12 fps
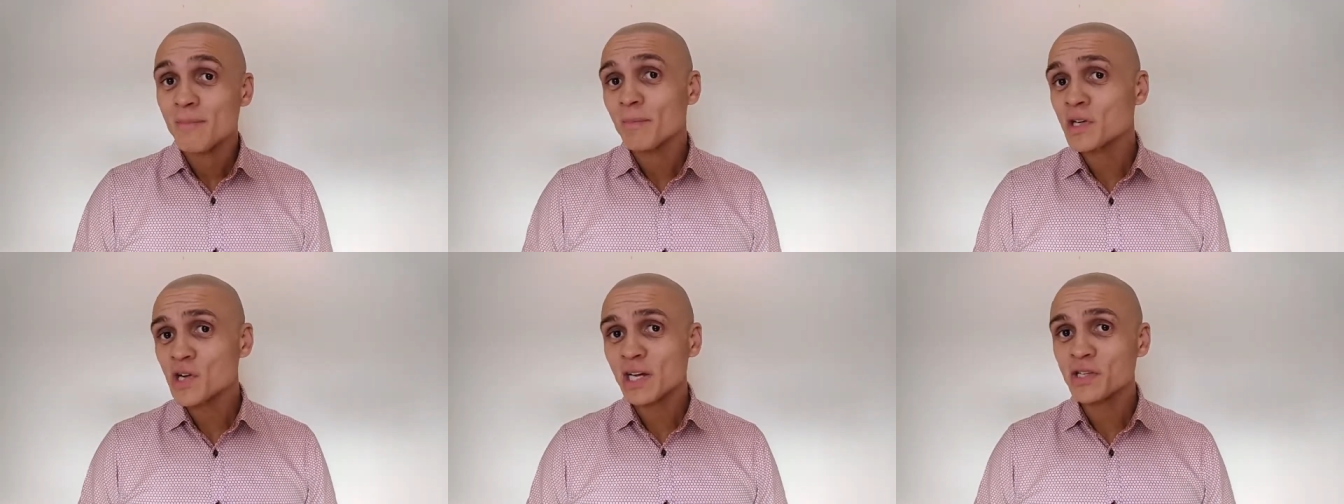
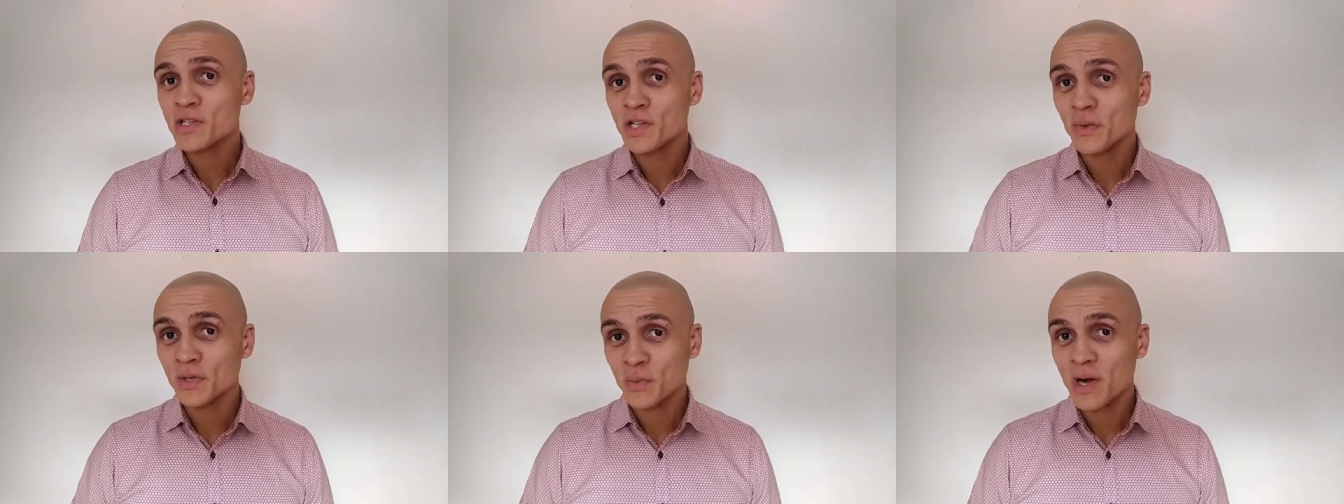My challenge
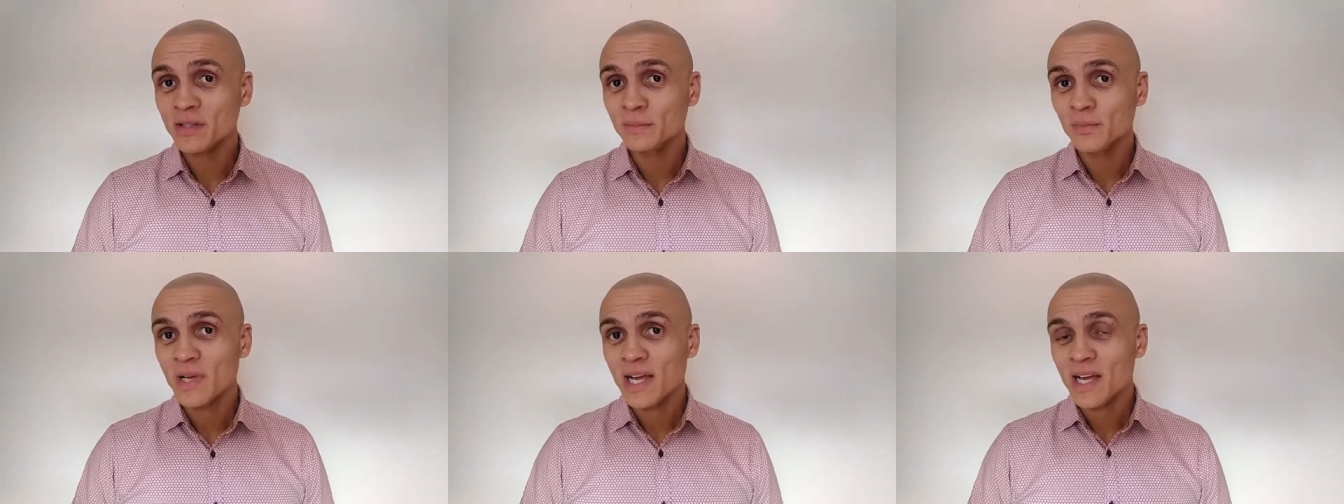to you as
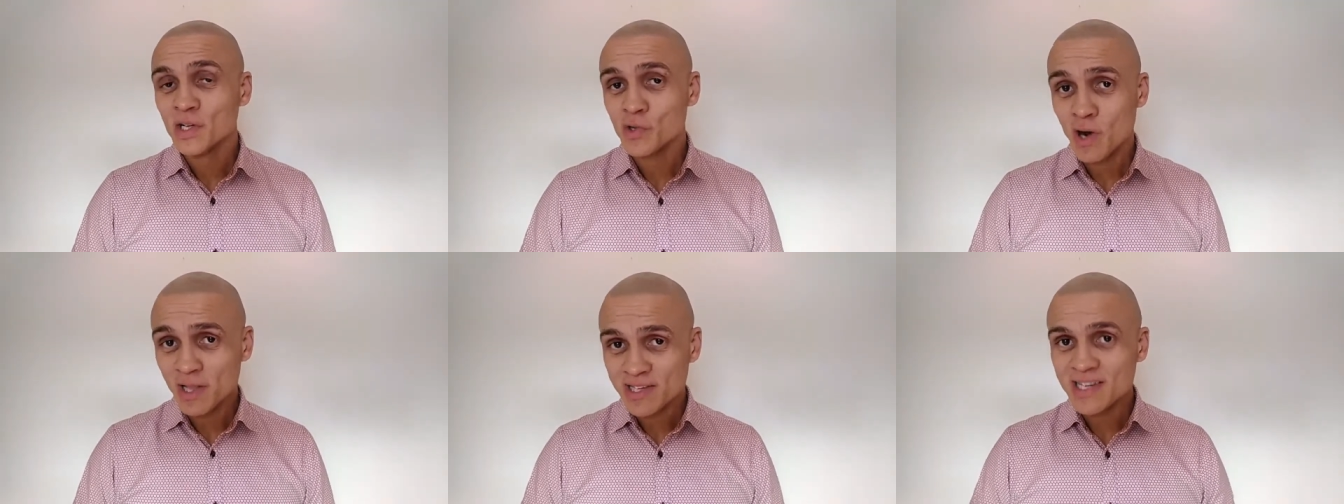well
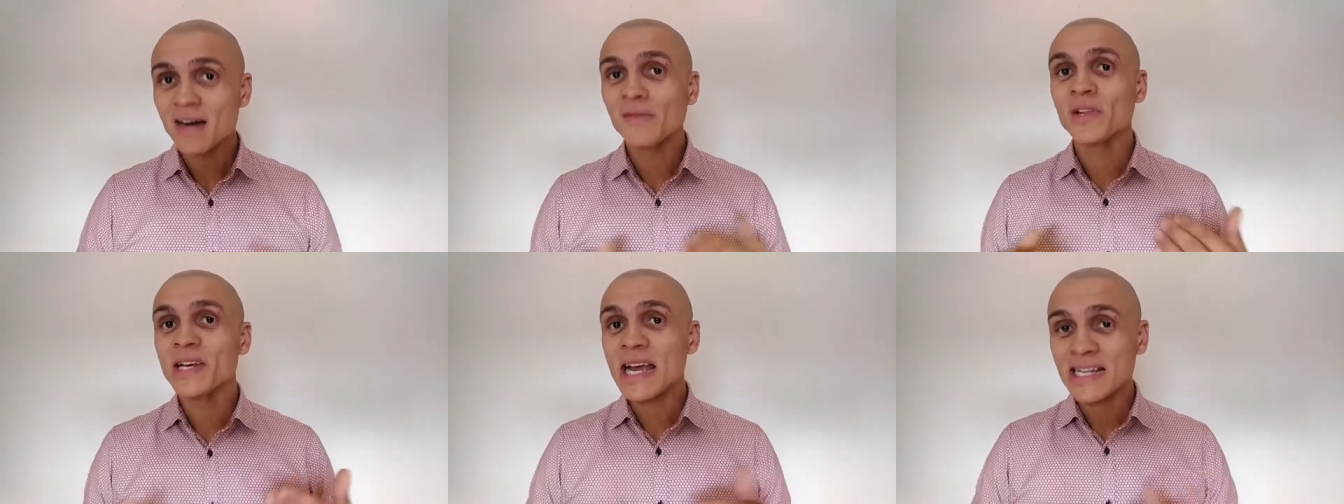try this out
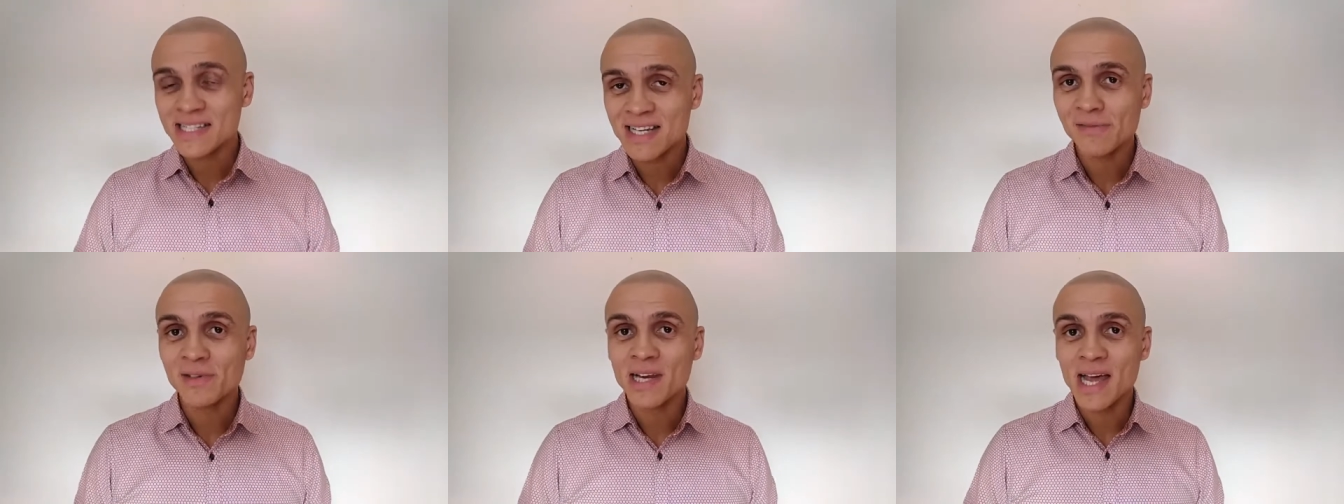for the next
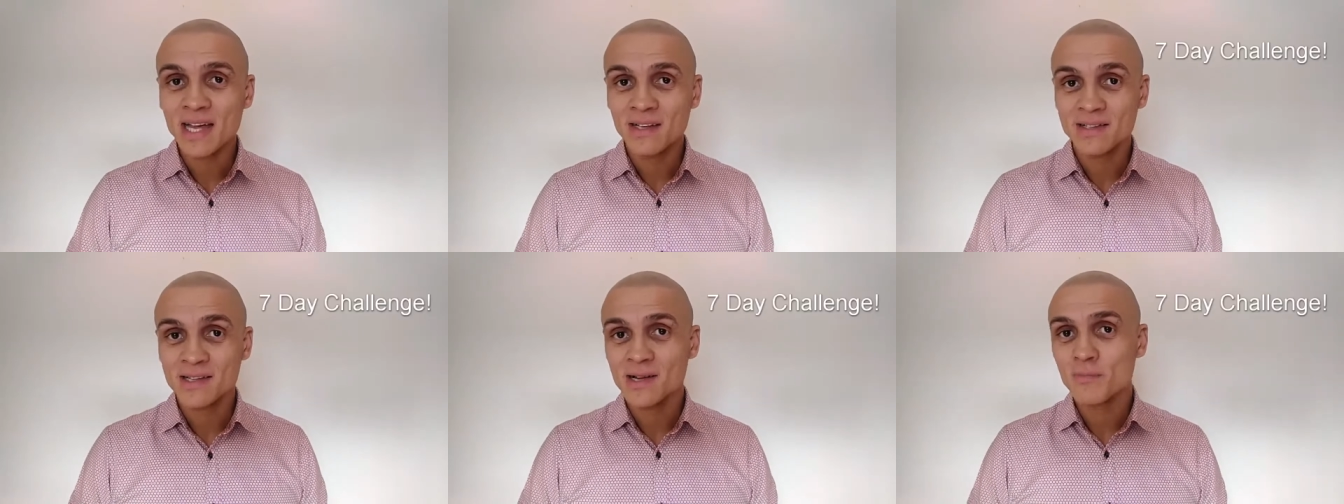seven
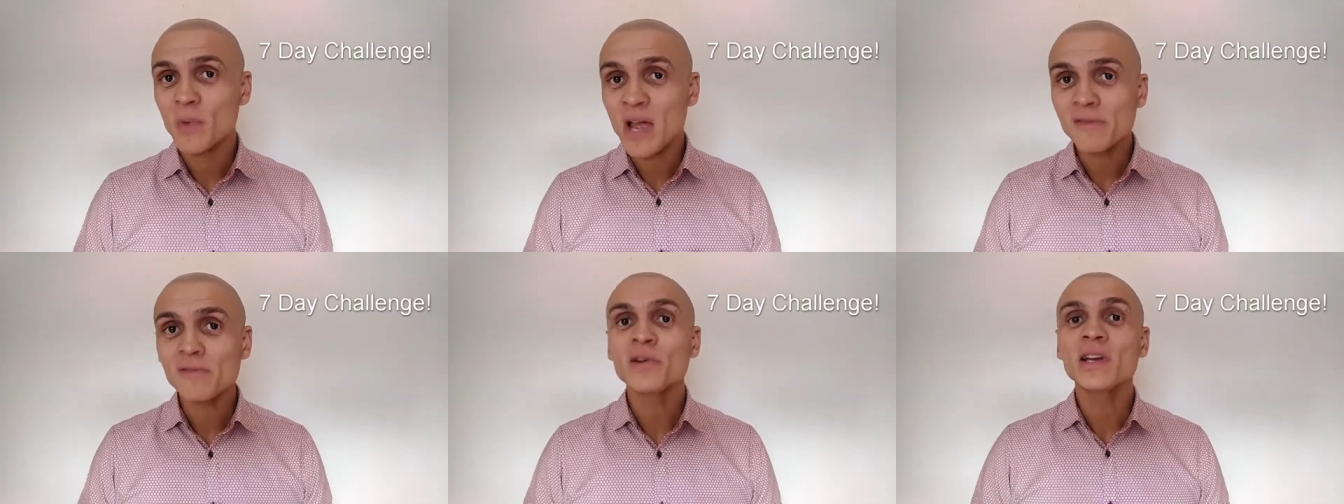days
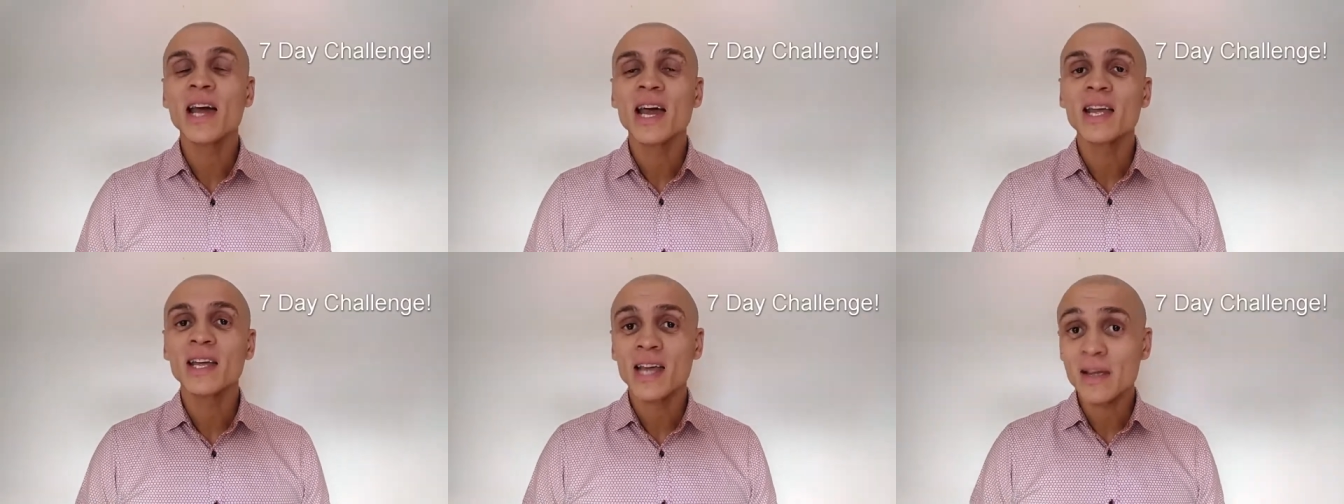every
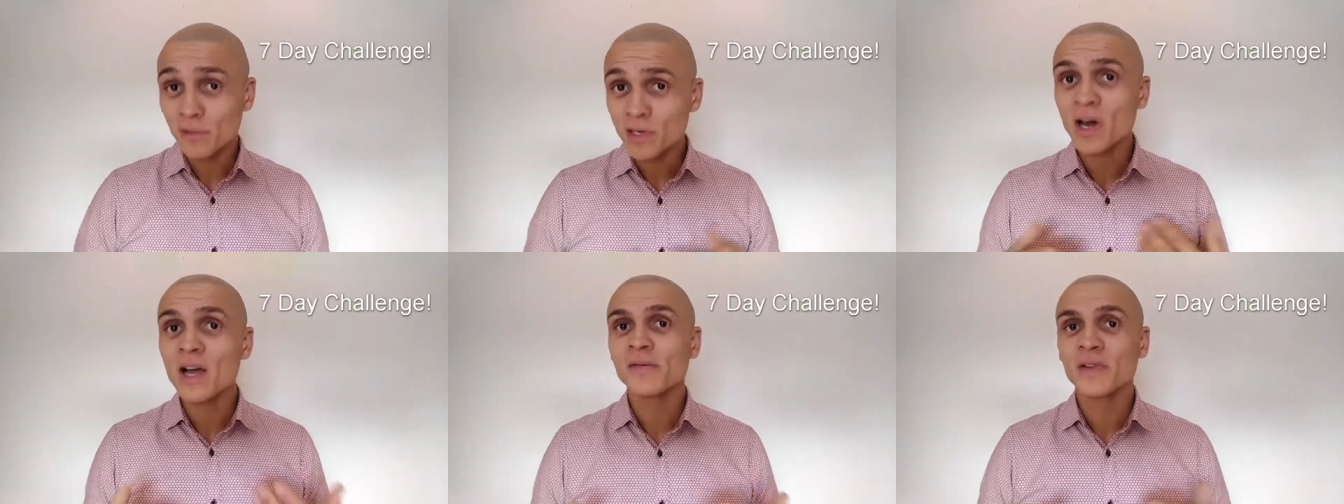day, every
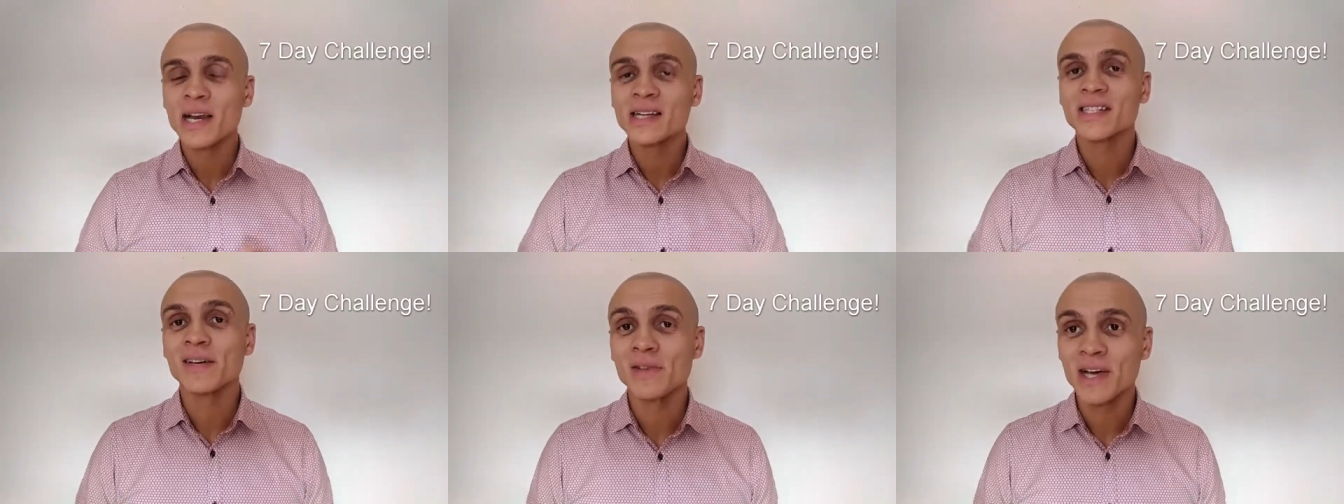night for the
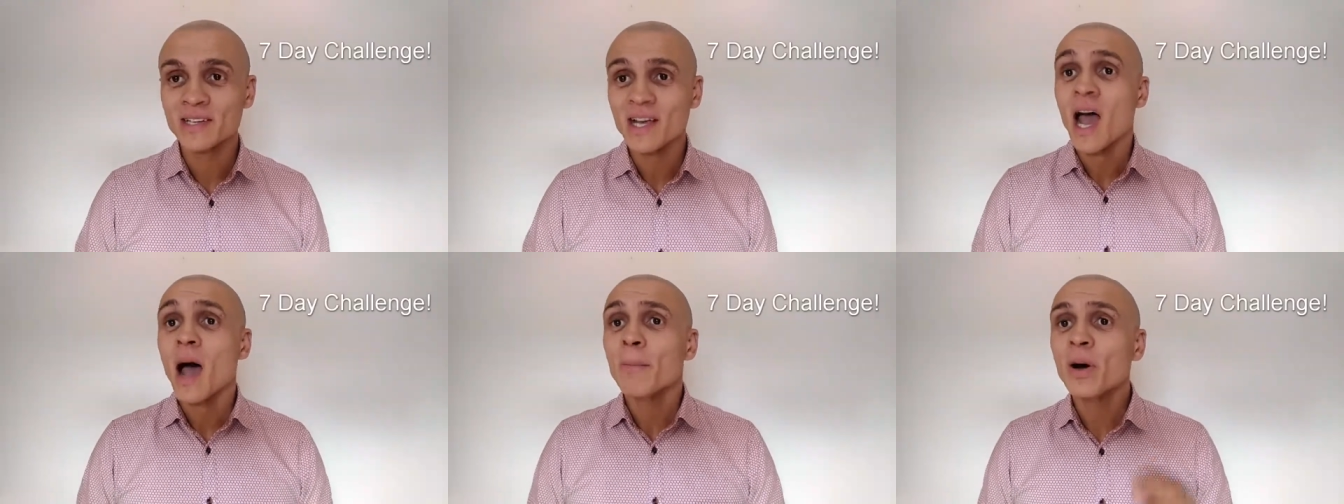next seven days,
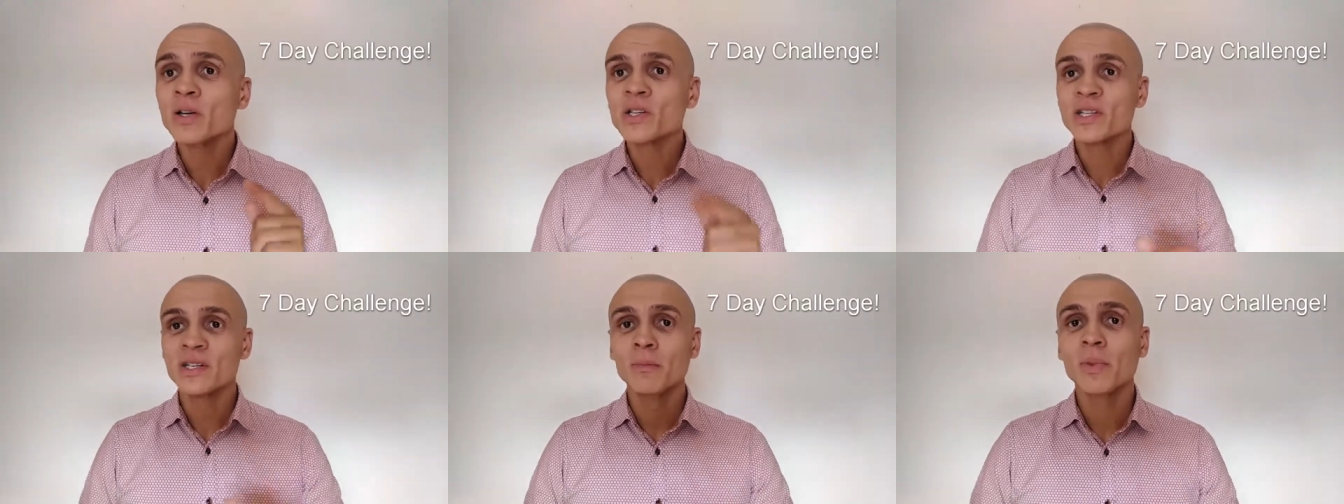put
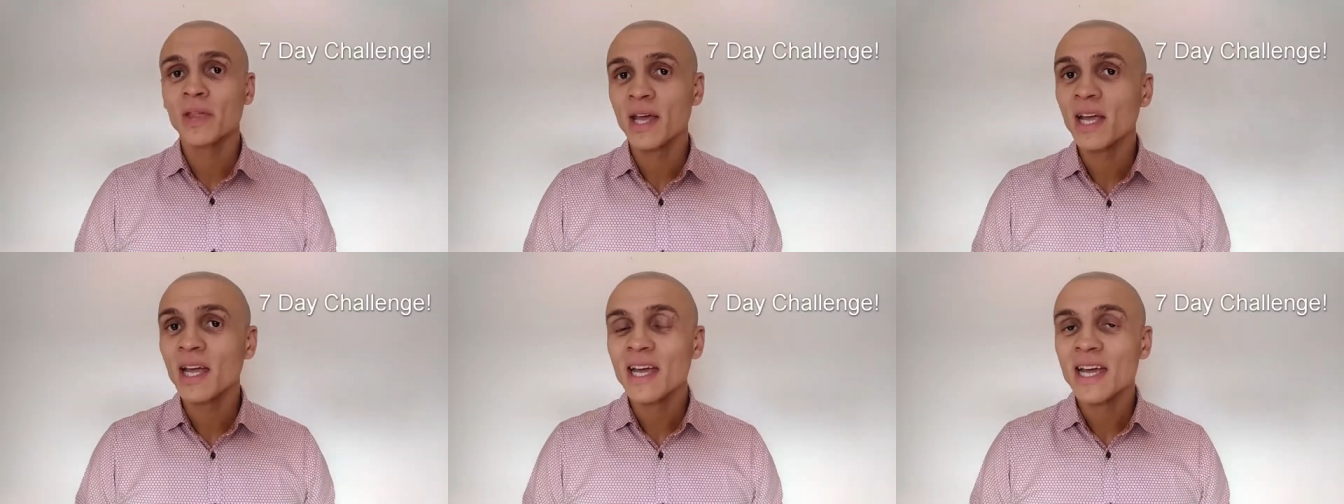
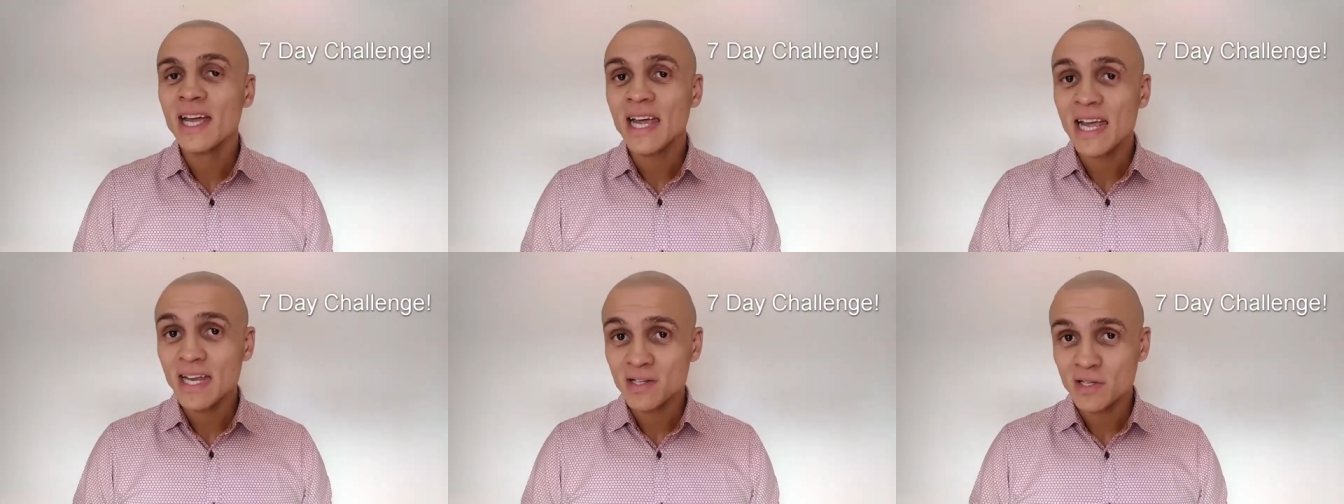something
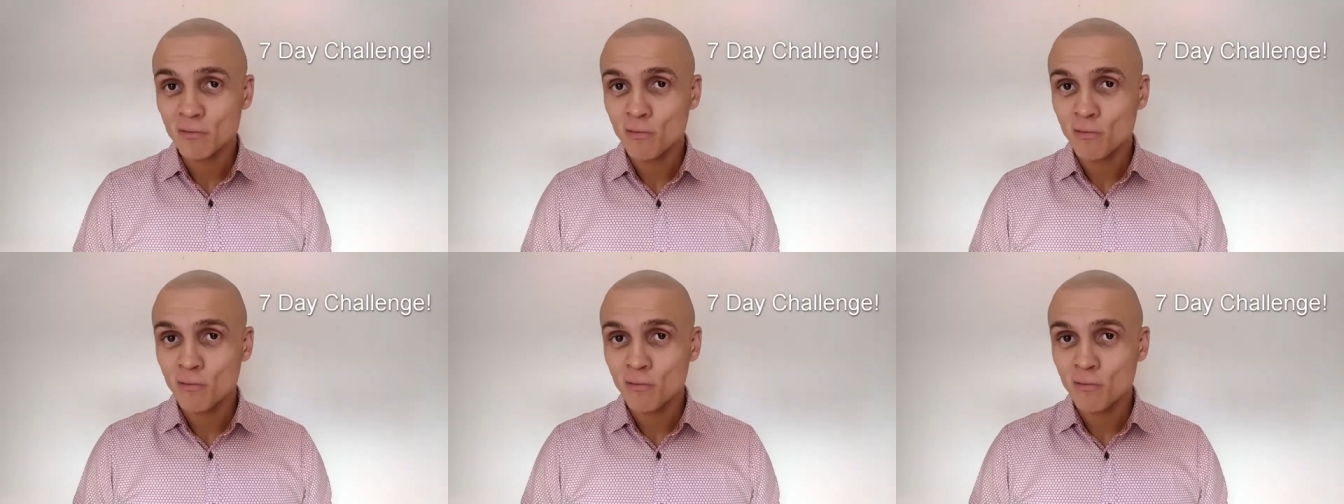into